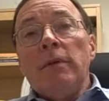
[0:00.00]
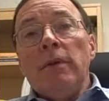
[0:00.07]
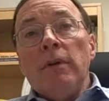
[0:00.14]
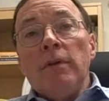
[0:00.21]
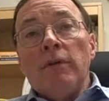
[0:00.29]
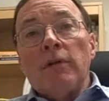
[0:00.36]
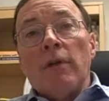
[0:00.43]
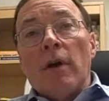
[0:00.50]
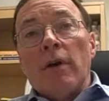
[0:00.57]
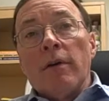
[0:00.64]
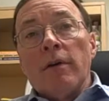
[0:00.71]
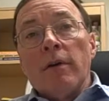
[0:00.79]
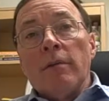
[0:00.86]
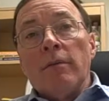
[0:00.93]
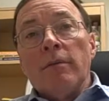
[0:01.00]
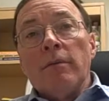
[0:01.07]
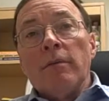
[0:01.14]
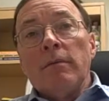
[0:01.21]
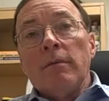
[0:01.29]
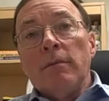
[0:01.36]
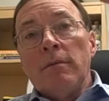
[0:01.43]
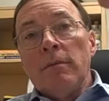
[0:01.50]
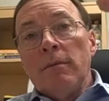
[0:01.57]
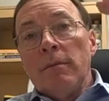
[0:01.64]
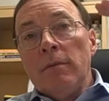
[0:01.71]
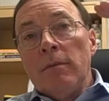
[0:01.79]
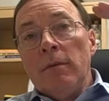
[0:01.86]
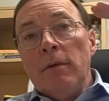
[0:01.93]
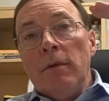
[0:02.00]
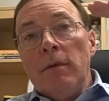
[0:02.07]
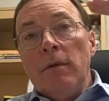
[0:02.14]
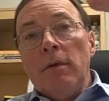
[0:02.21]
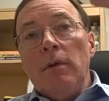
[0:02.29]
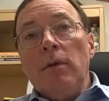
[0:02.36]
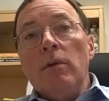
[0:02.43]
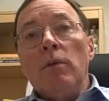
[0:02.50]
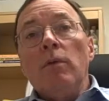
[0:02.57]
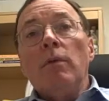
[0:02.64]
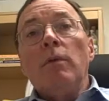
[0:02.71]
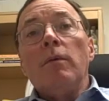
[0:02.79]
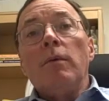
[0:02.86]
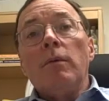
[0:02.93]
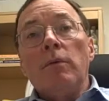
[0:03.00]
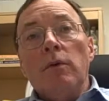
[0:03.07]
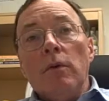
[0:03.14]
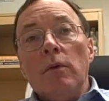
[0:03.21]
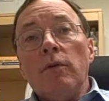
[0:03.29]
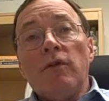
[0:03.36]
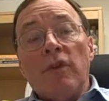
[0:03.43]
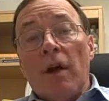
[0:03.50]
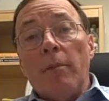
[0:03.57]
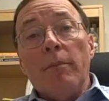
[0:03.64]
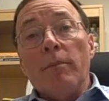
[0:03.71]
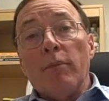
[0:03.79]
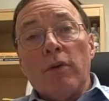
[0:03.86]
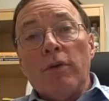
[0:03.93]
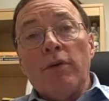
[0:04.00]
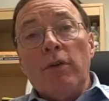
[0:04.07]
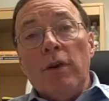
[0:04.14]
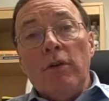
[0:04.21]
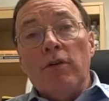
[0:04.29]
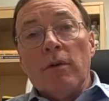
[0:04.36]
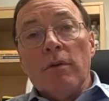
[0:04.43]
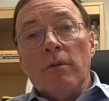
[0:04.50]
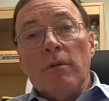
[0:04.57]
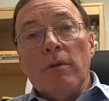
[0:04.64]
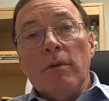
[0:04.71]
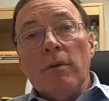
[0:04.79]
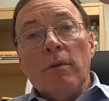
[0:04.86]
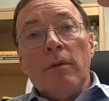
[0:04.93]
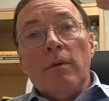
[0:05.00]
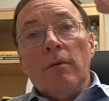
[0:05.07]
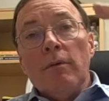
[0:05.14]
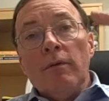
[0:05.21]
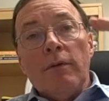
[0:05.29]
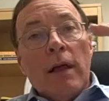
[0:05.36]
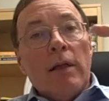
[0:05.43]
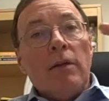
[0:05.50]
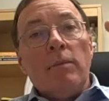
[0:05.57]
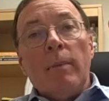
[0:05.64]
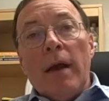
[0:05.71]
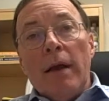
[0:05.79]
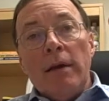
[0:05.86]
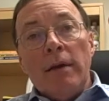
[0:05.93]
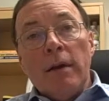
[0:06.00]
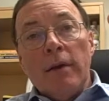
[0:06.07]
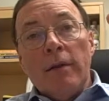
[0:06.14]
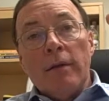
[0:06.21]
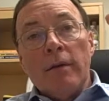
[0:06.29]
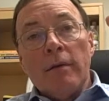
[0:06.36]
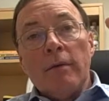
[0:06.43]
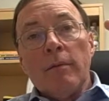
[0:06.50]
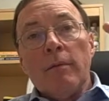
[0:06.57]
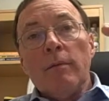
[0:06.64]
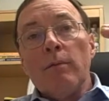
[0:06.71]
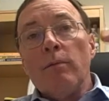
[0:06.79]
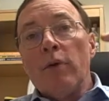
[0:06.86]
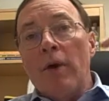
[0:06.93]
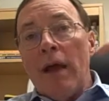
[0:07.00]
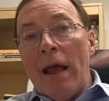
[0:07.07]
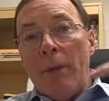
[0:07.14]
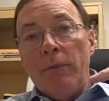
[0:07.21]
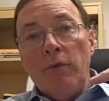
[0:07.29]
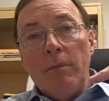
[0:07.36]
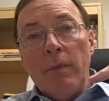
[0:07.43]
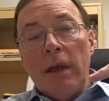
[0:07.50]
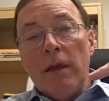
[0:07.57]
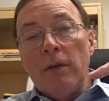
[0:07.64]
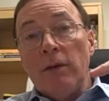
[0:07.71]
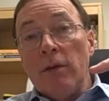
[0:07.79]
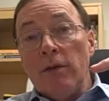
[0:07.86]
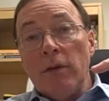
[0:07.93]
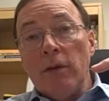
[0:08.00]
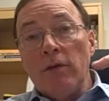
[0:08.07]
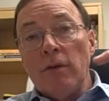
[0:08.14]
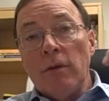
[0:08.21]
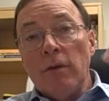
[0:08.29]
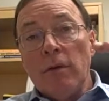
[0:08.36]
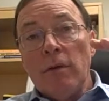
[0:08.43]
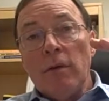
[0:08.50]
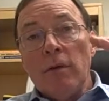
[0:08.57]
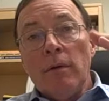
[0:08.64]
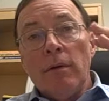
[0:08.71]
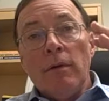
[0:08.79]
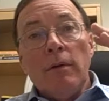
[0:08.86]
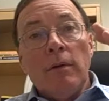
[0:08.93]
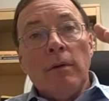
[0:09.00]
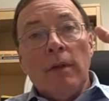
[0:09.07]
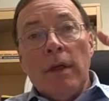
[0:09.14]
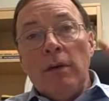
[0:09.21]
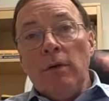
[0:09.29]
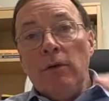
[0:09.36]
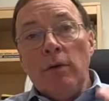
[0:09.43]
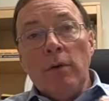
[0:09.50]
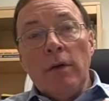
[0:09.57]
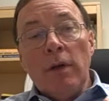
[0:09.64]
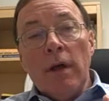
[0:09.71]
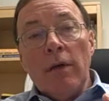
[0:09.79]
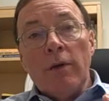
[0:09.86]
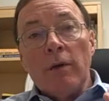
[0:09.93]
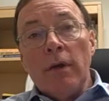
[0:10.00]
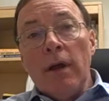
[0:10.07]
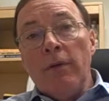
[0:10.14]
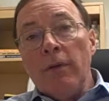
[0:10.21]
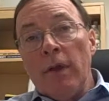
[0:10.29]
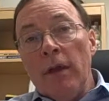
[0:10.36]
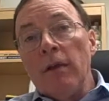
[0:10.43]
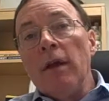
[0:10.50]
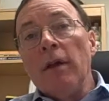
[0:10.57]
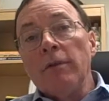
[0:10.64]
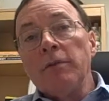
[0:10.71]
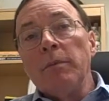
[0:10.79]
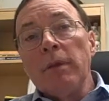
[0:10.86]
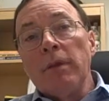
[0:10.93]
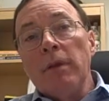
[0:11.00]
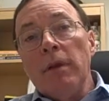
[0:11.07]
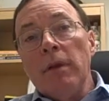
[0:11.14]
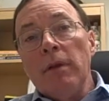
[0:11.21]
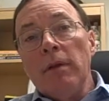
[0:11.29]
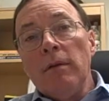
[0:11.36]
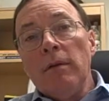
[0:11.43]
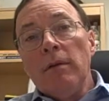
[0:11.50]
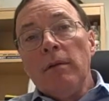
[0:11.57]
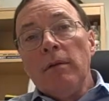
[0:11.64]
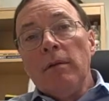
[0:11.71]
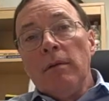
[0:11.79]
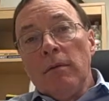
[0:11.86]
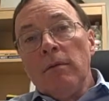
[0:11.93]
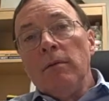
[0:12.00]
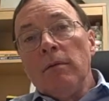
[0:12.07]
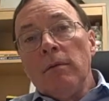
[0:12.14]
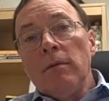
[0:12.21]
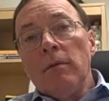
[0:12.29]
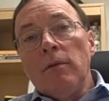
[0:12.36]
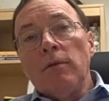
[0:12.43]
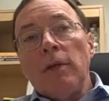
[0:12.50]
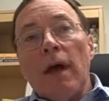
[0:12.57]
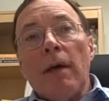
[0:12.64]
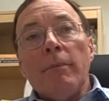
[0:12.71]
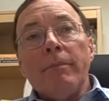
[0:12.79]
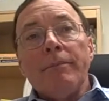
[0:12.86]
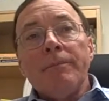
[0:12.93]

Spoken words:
You start, you do some procedure, followed by another, perhaps you make a decision, then you do another, and then ultimately you stop.